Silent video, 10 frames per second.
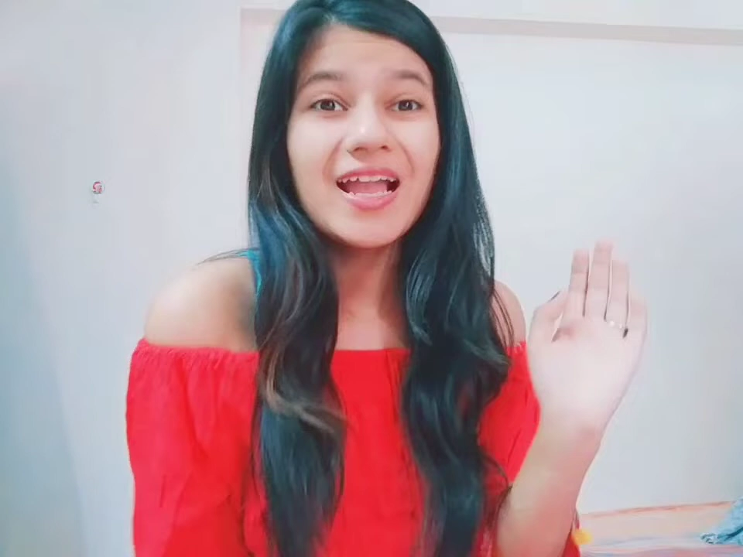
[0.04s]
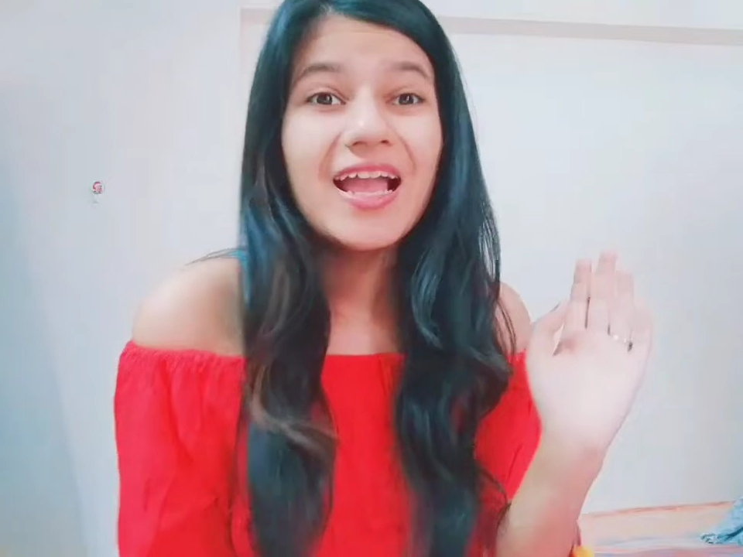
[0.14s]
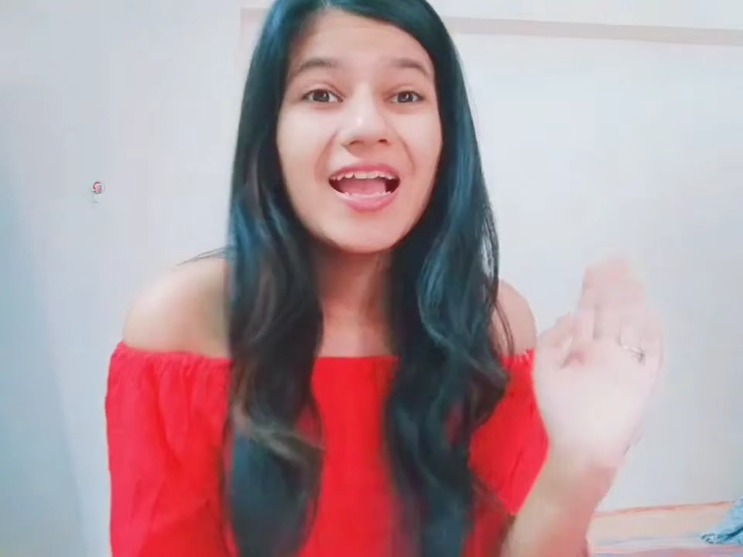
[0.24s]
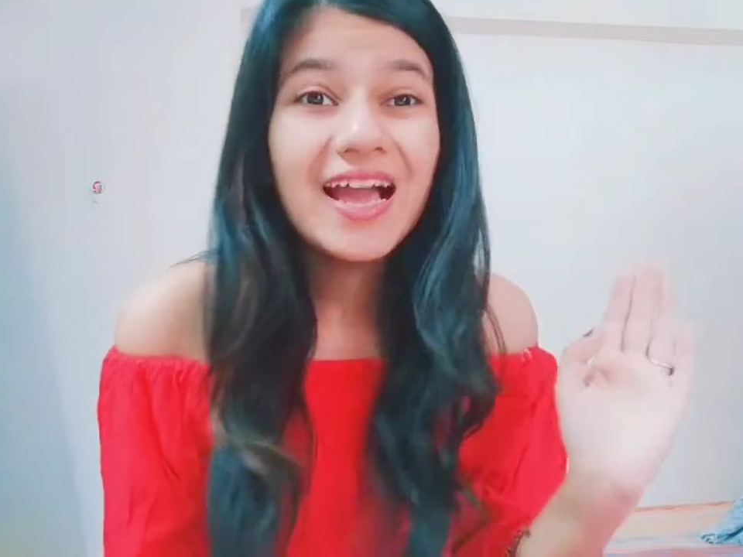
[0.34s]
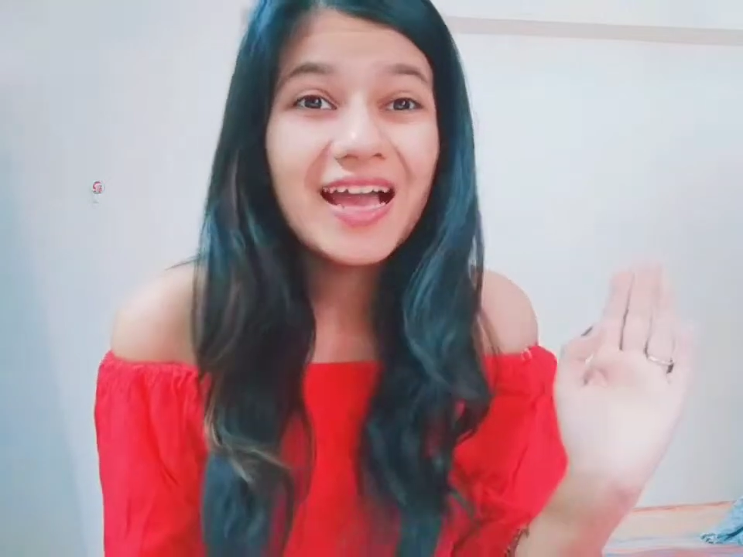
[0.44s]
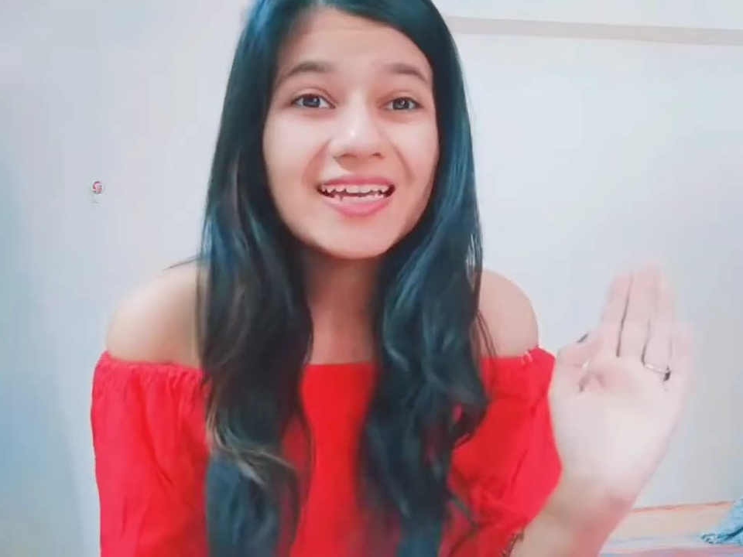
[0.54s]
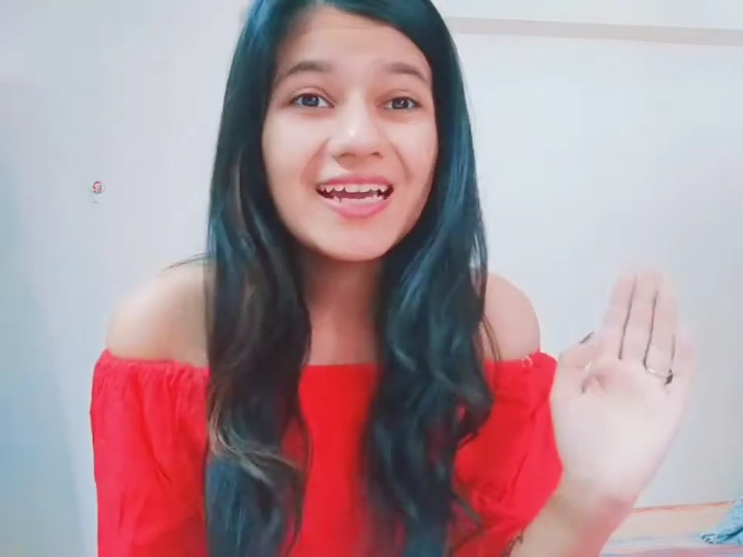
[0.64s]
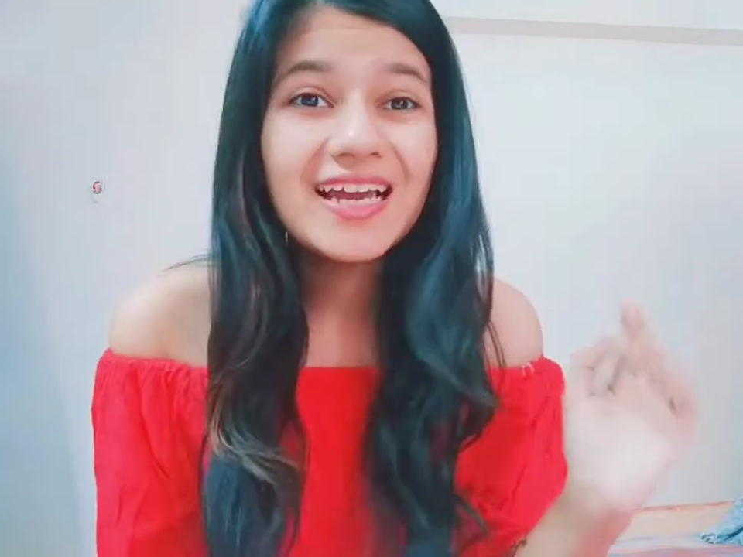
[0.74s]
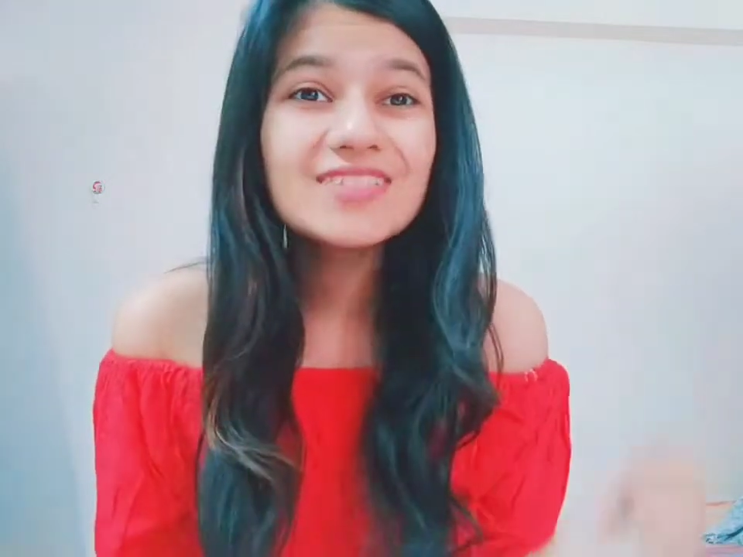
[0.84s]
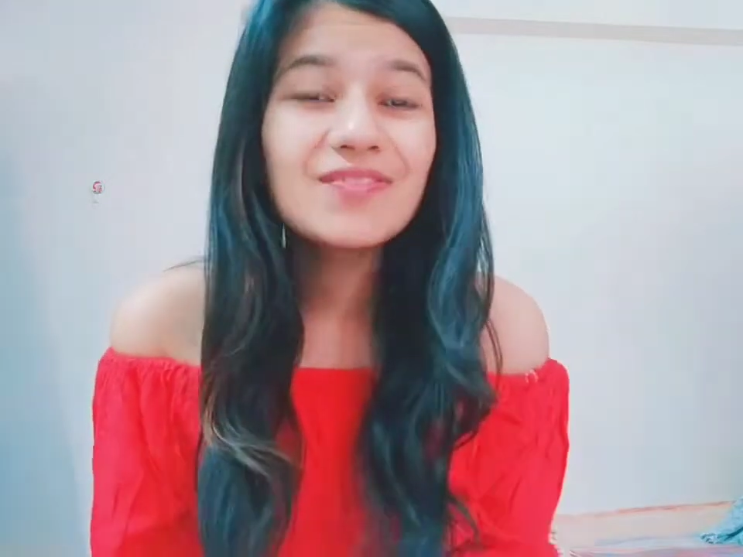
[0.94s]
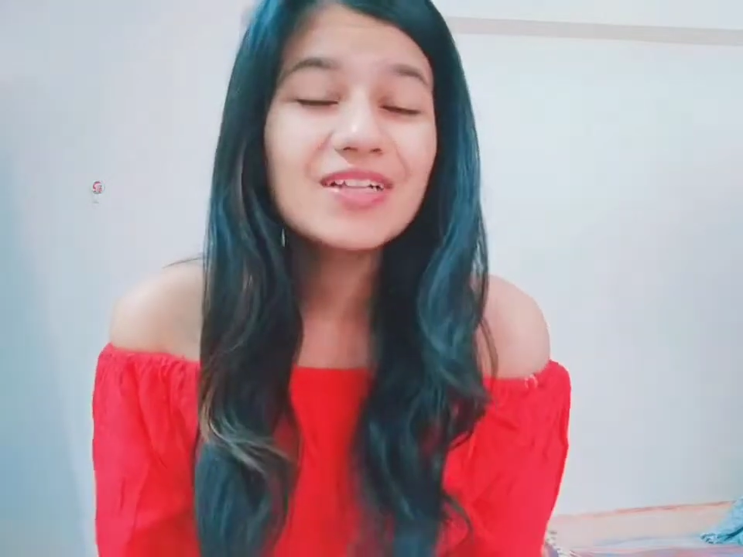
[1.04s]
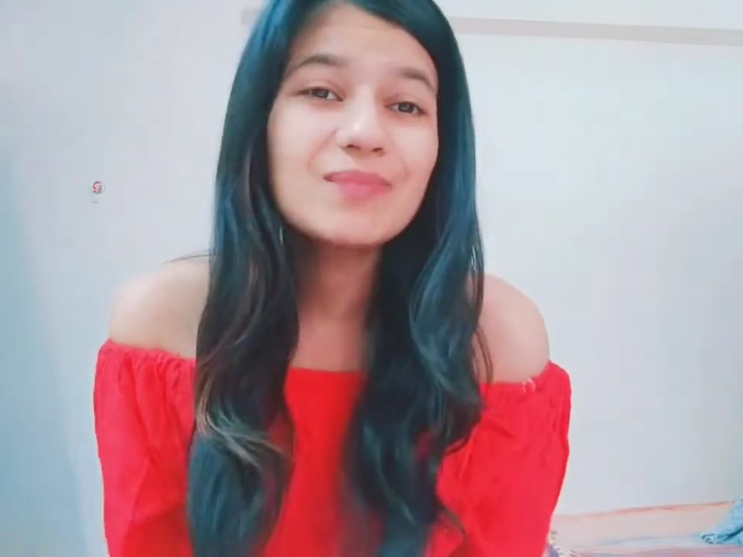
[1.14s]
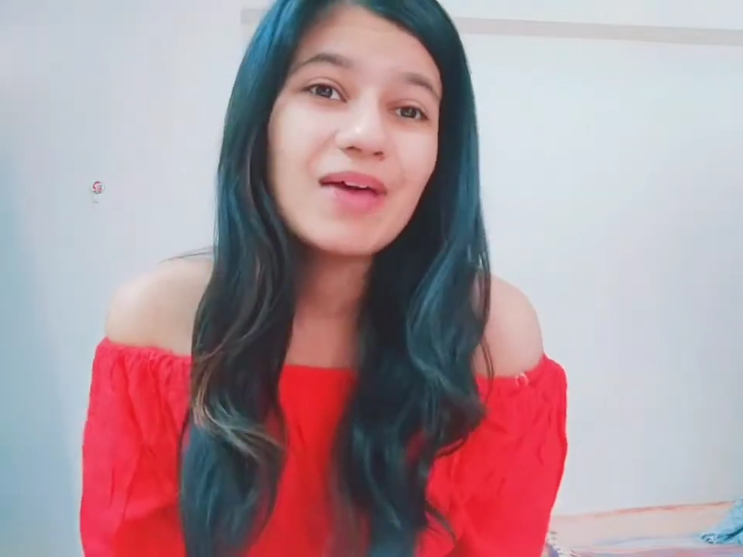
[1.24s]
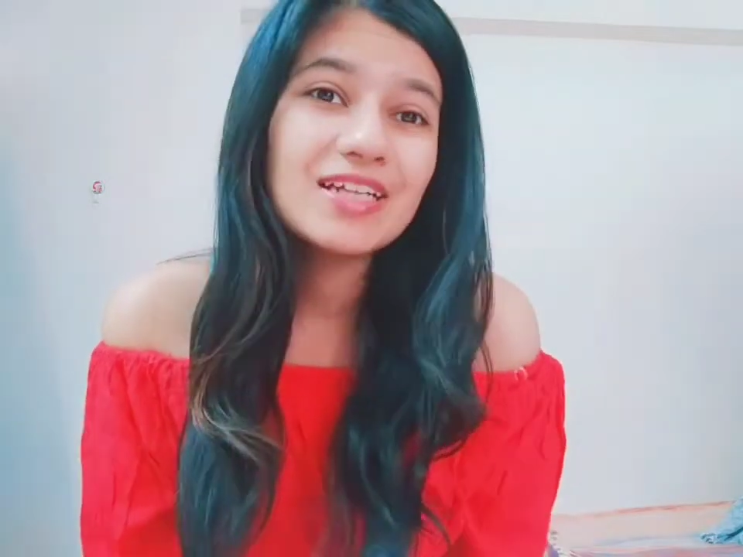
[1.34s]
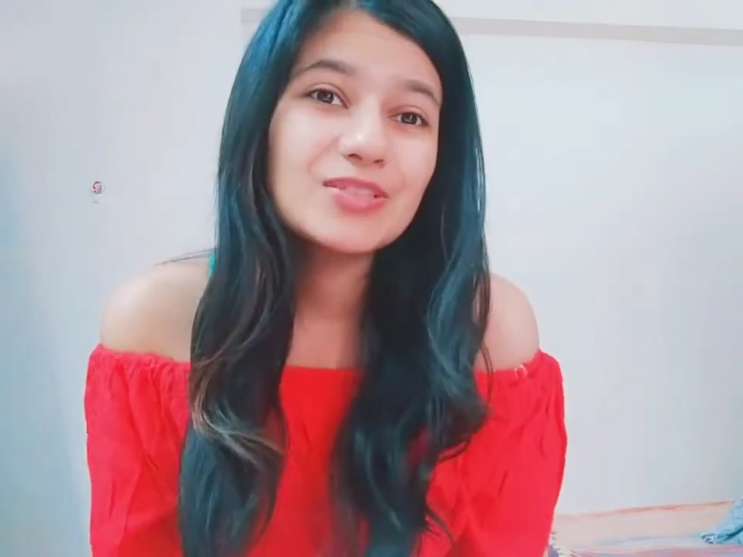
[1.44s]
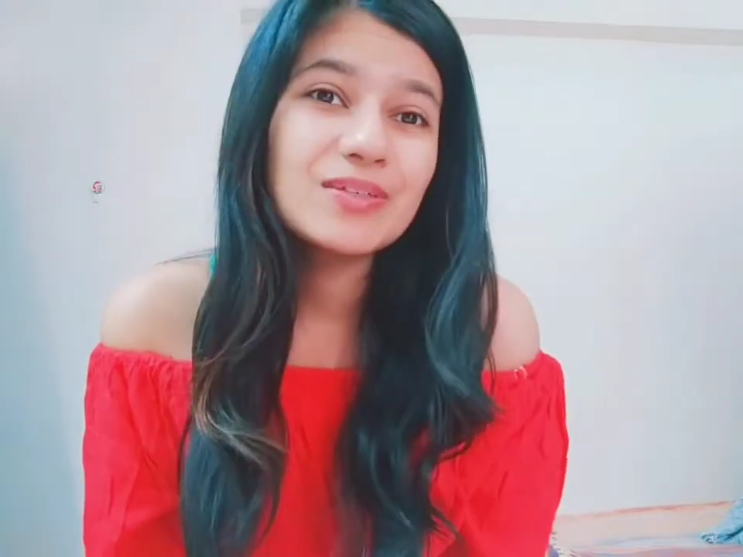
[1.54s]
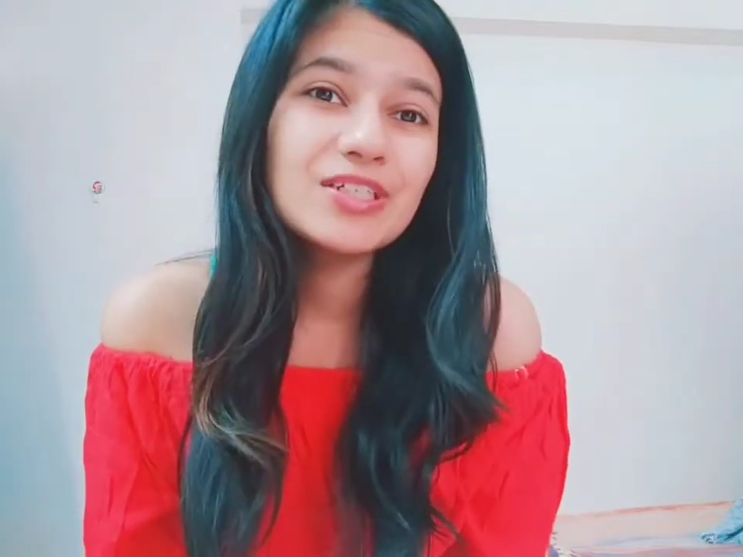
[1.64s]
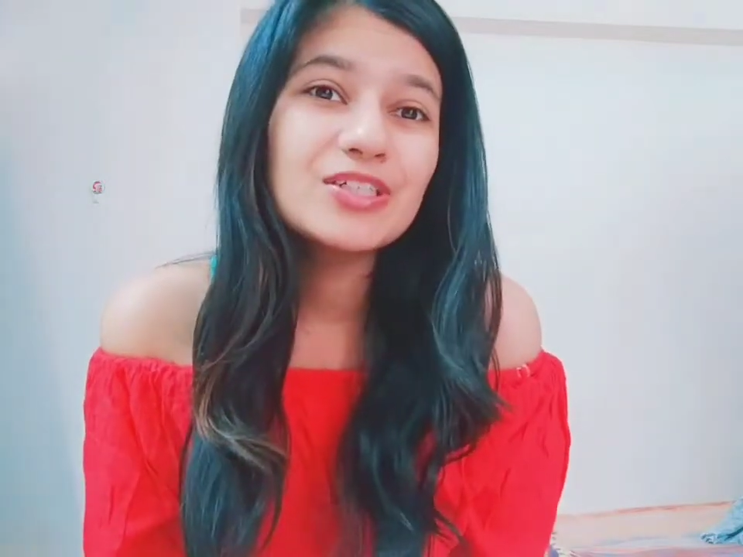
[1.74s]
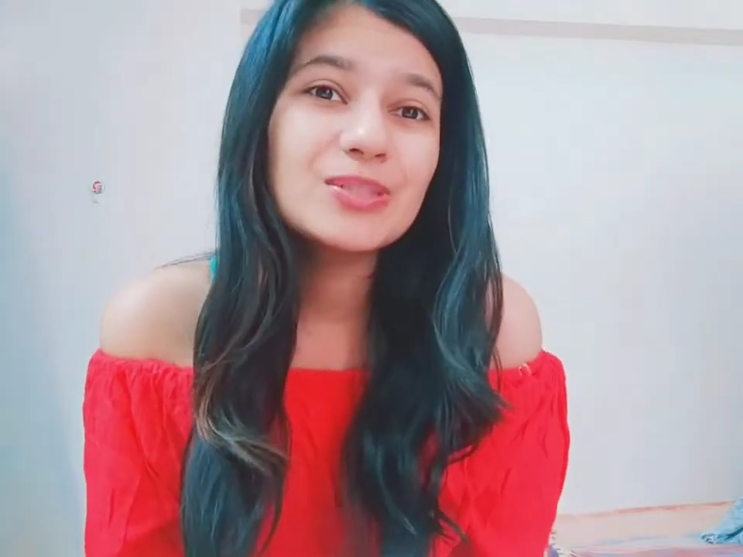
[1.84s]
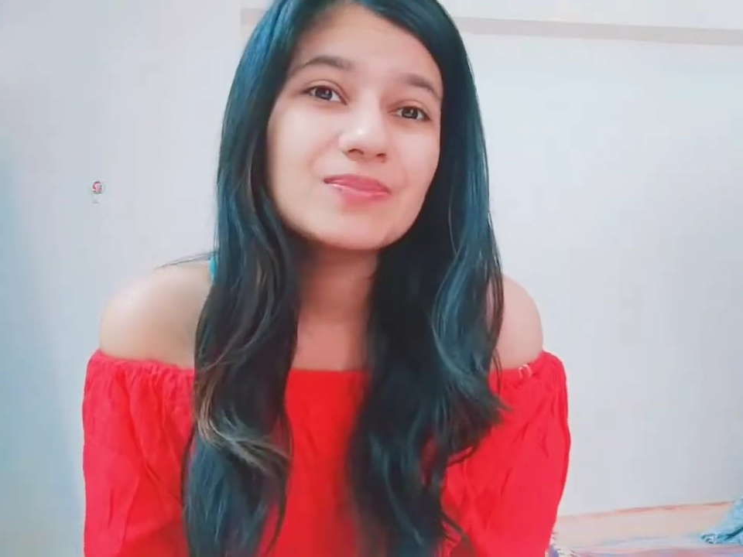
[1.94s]
Hi guys, welcome back to my
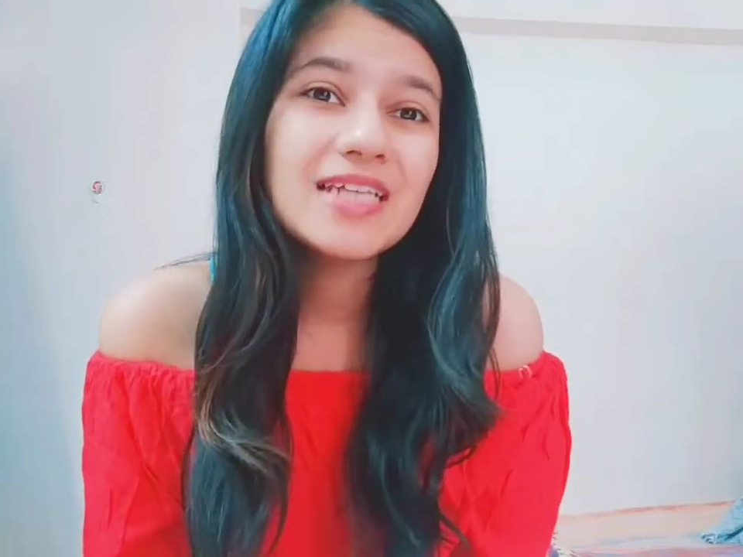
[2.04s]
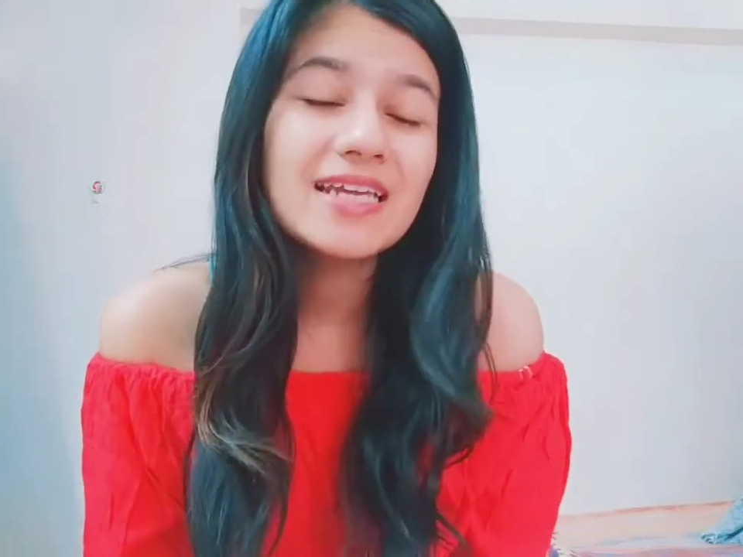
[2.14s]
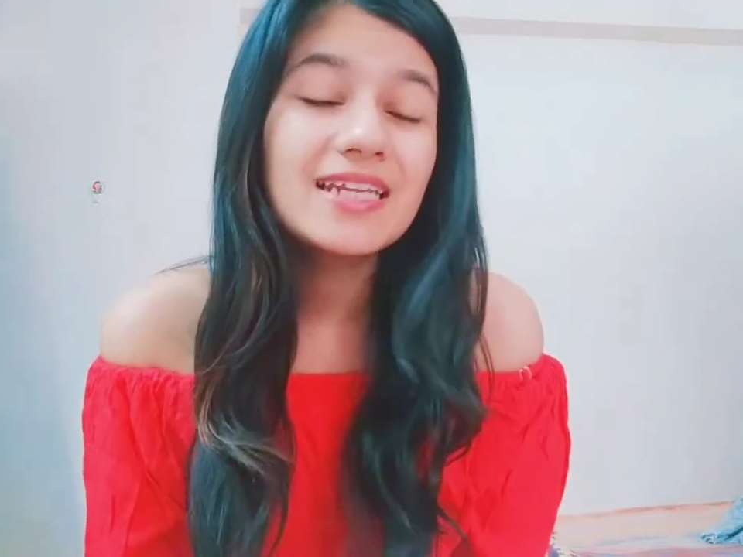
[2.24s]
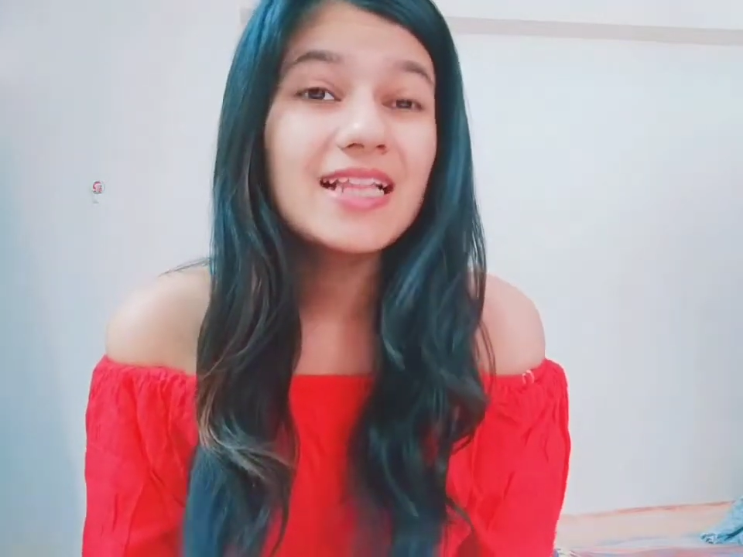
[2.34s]
YouTube channel.